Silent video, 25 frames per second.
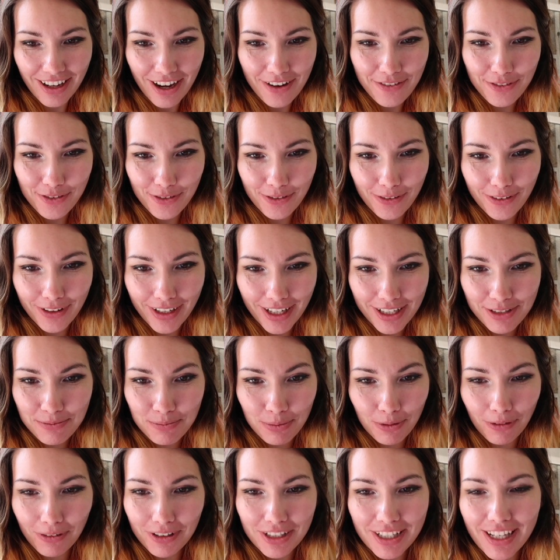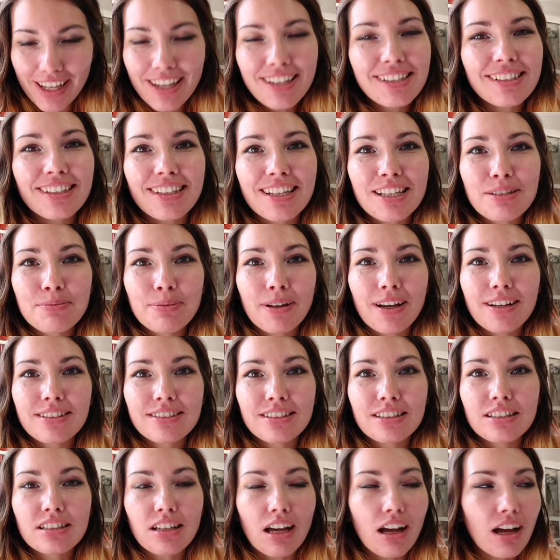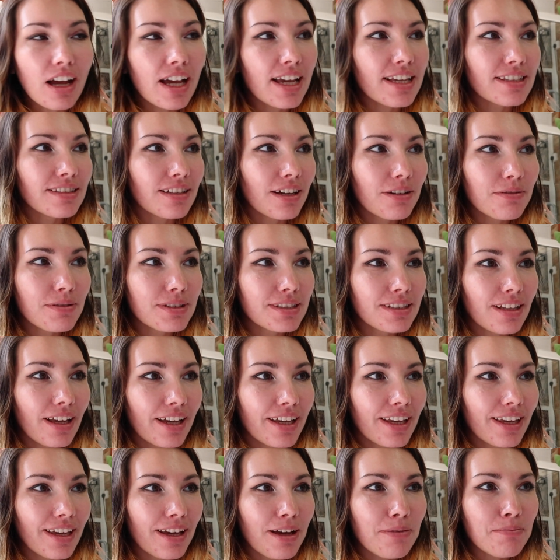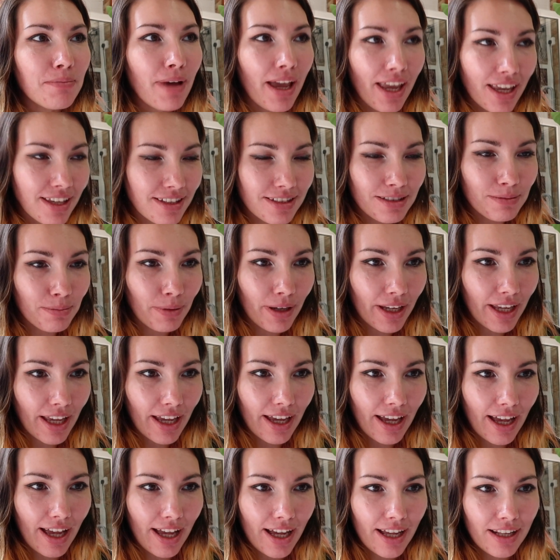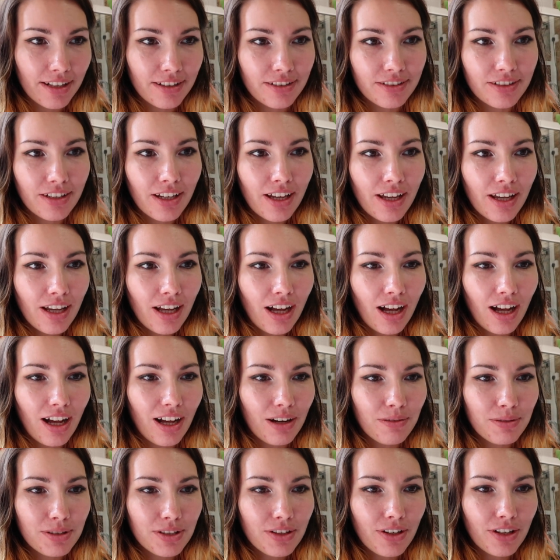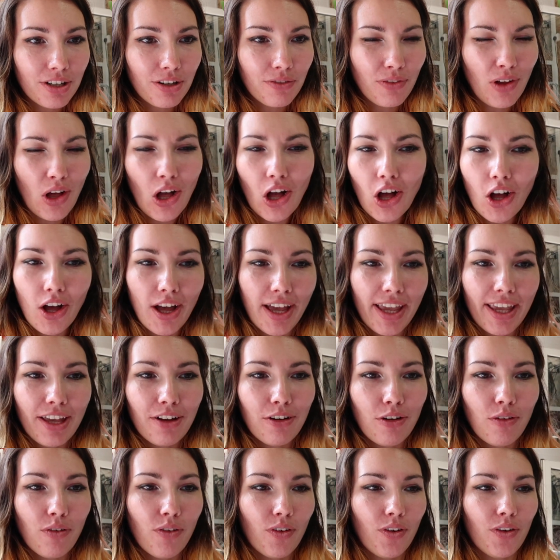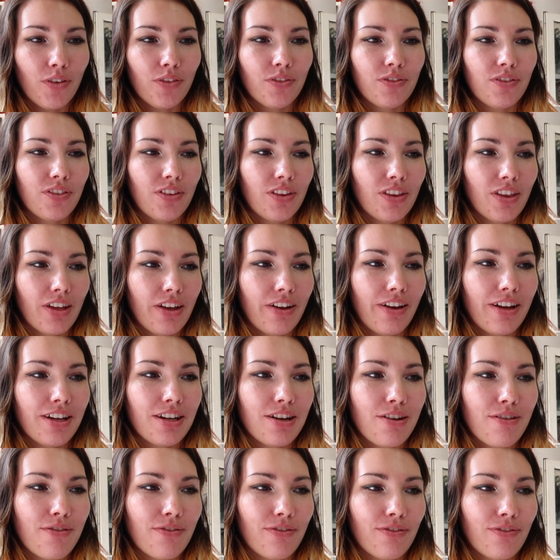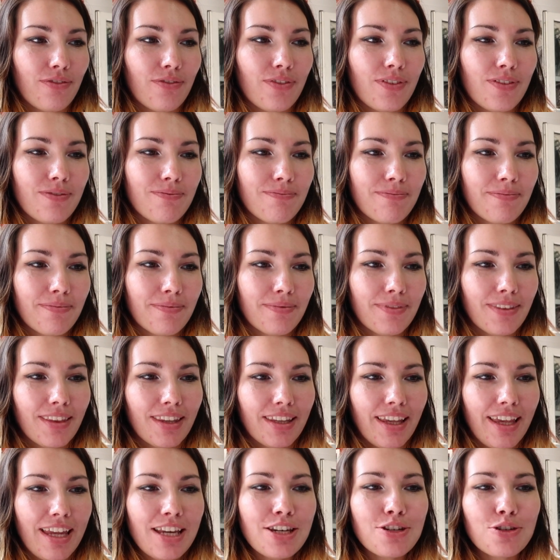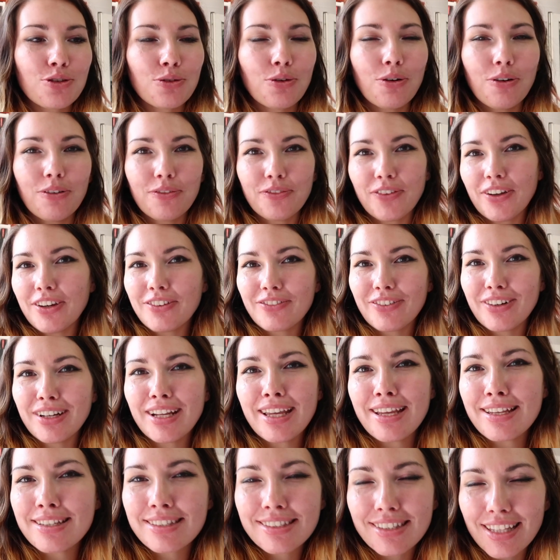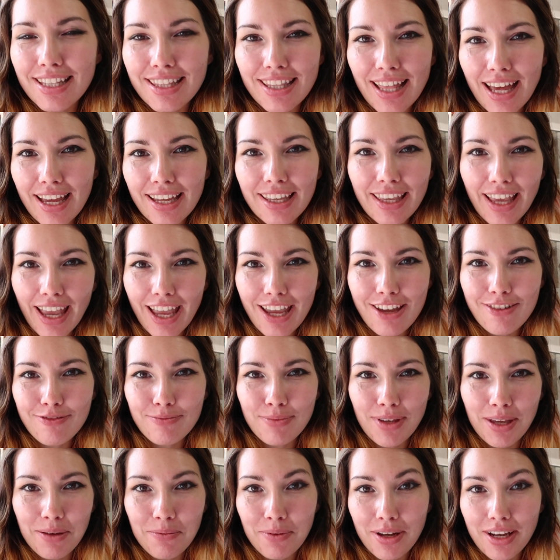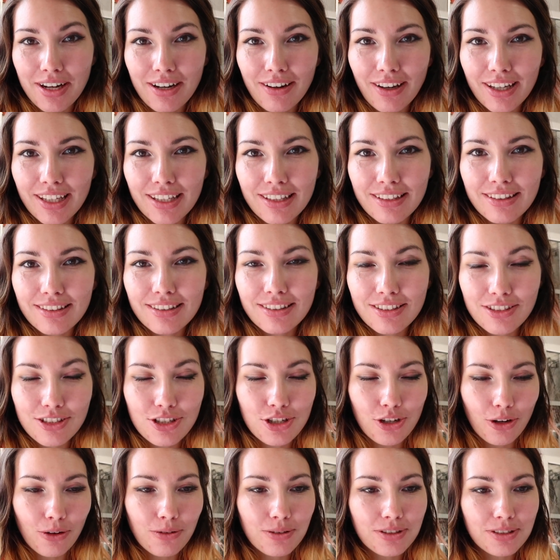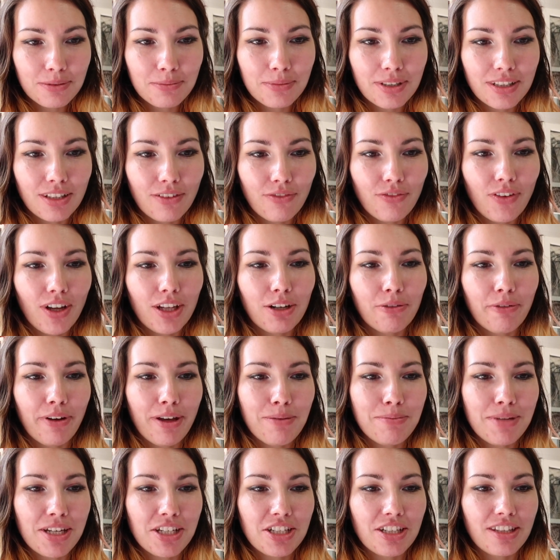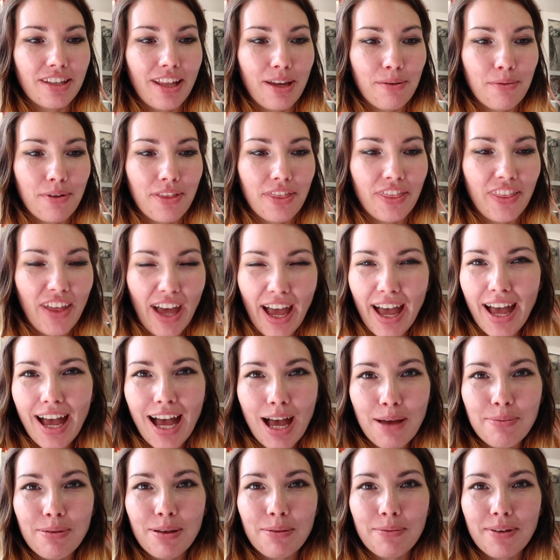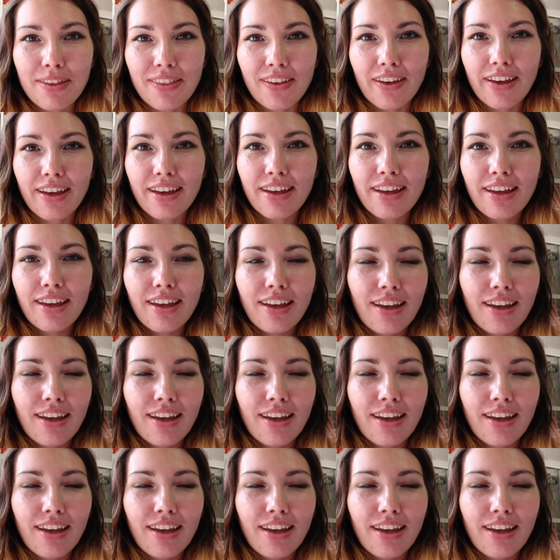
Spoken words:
that I've drawn has brought tears to this person's eyes. I was like amazed by it, and I was kind of high off of the kind of endorphin release that gave me when I showed someone the final image and they were that happy with it.